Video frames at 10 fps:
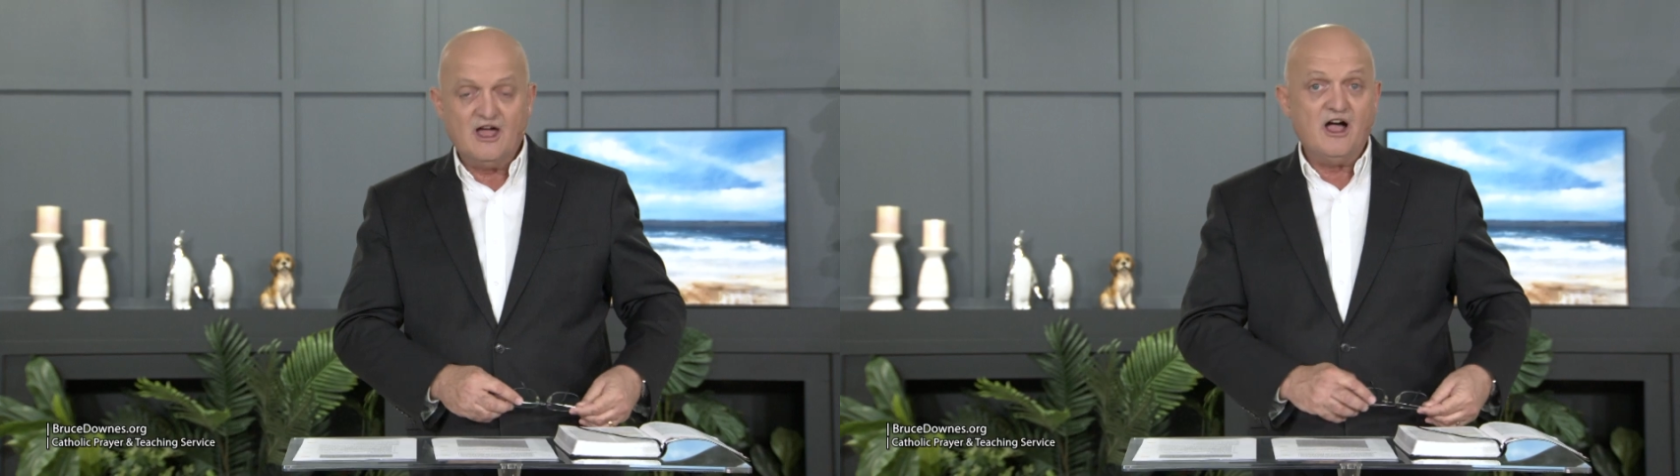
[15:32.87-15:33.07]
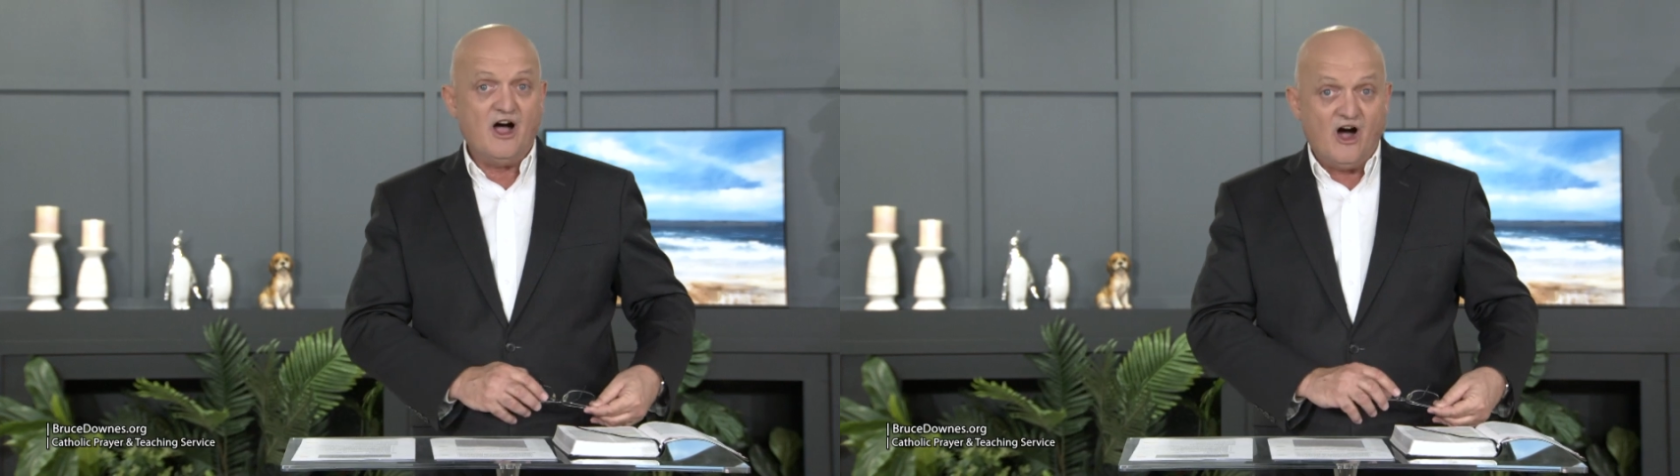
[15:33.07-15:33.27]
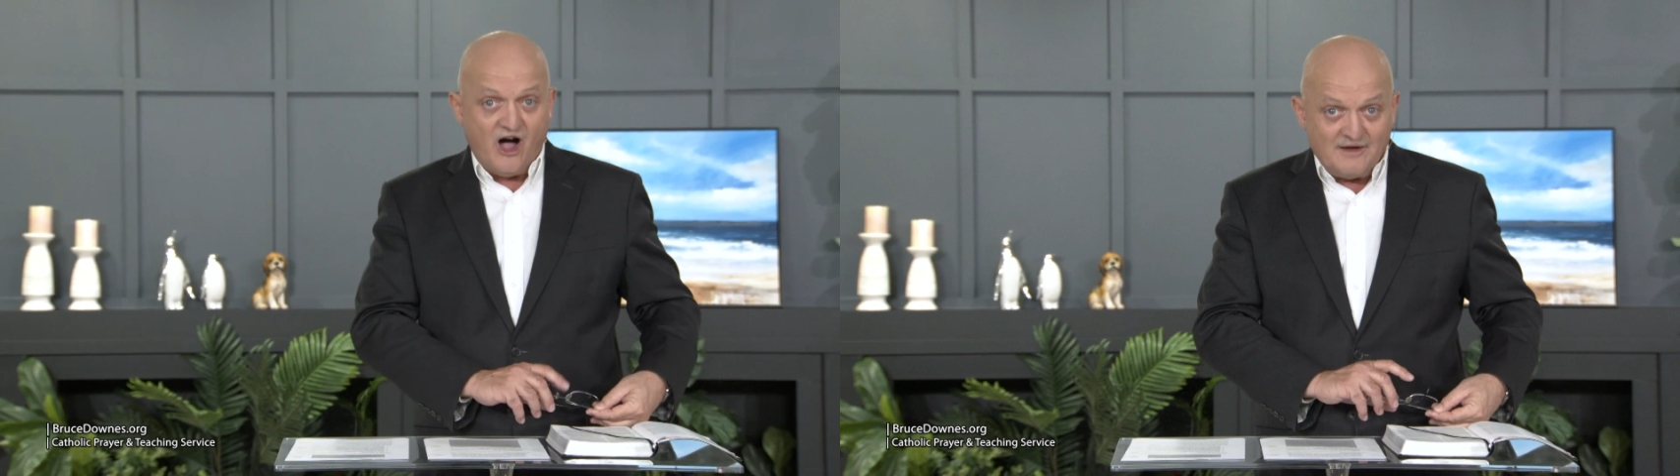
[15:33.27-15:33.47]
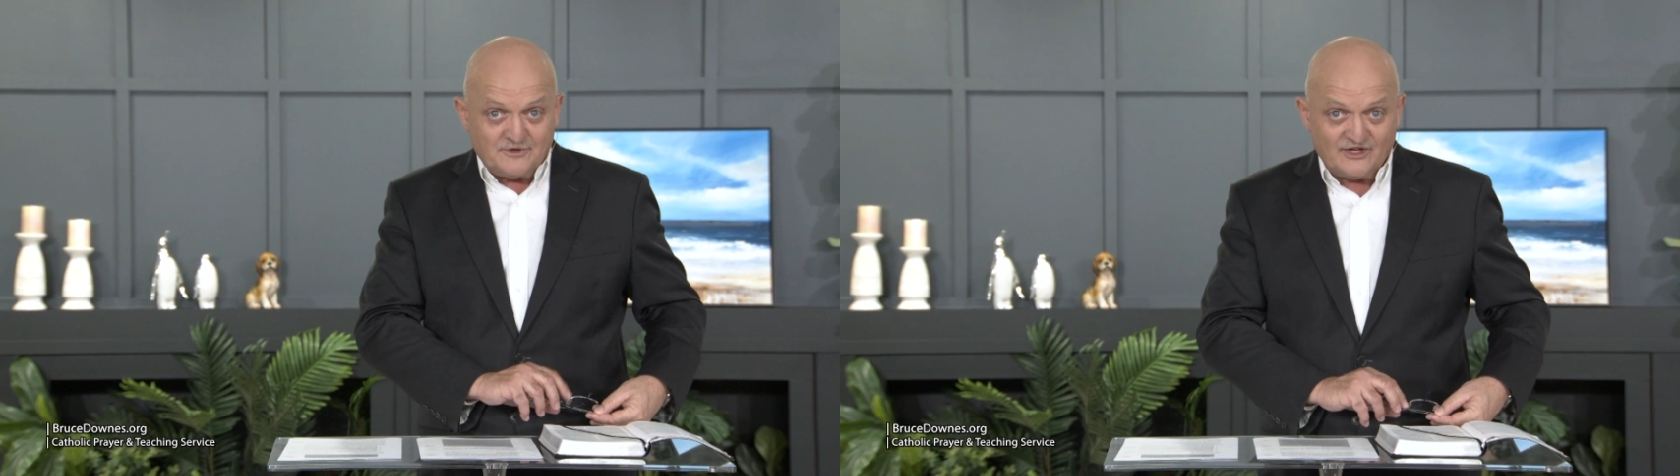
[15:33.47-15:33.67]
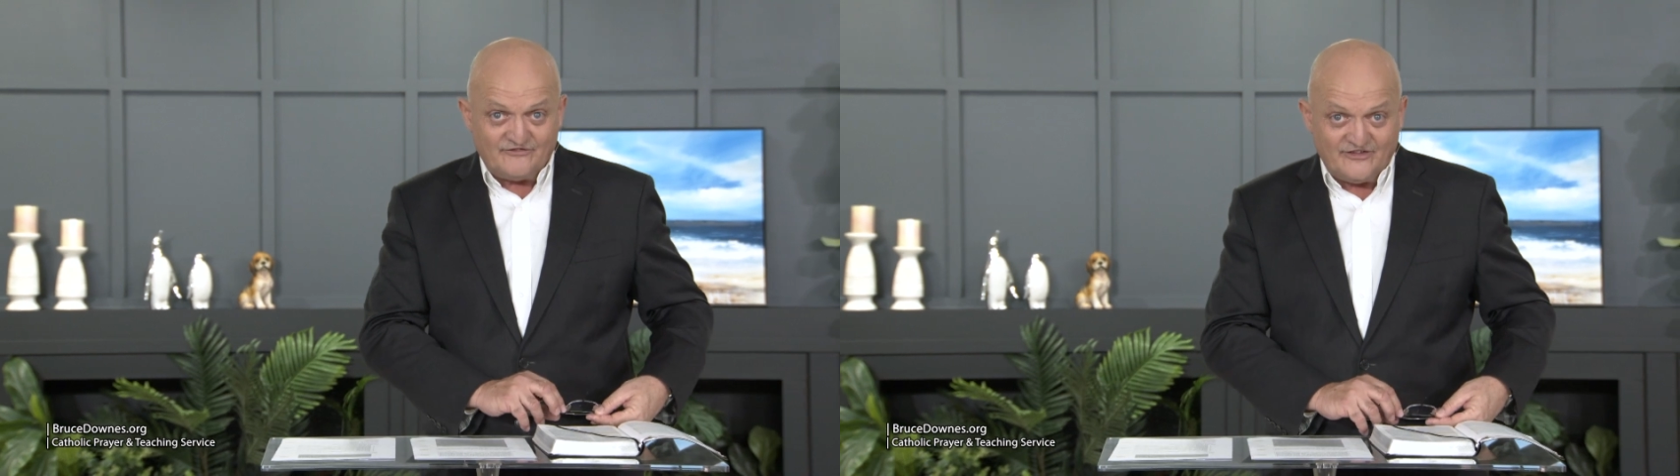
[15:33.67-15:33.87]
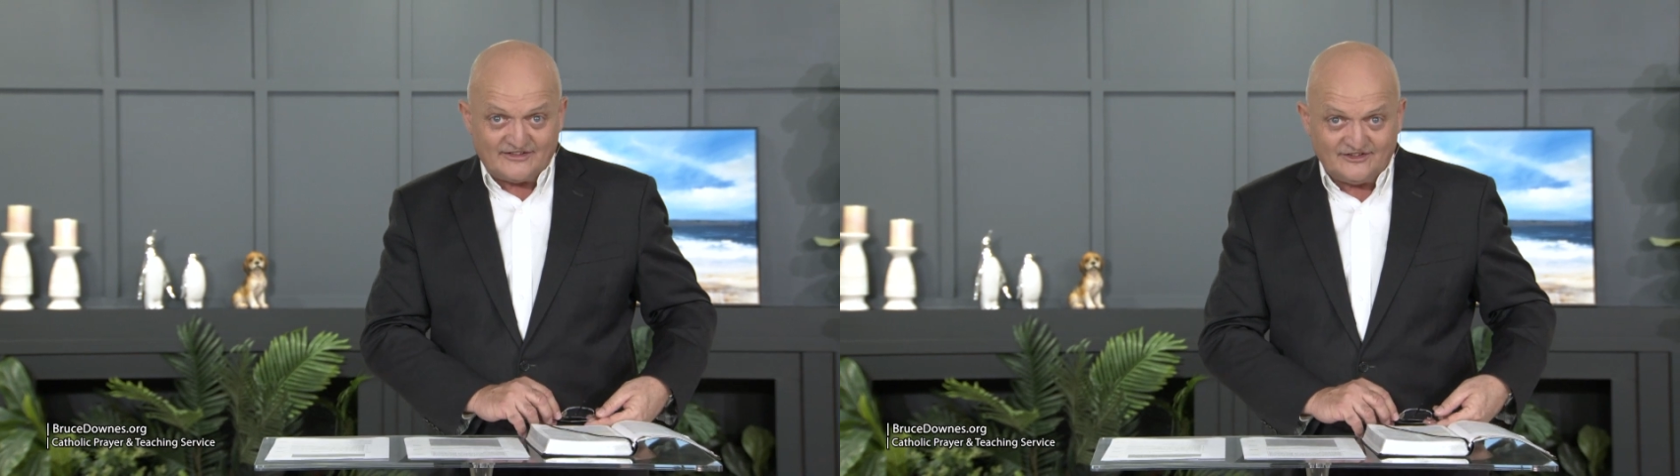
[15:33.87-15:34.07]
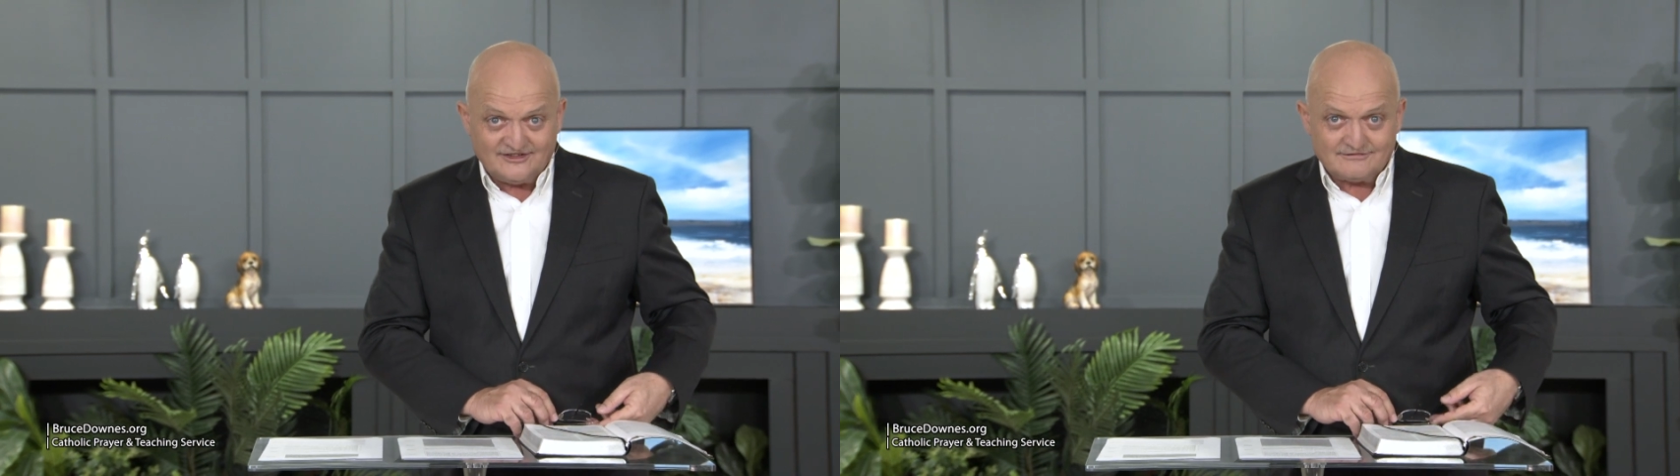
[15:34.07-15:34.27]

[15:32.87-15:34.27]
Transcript: I'm gonna fix it.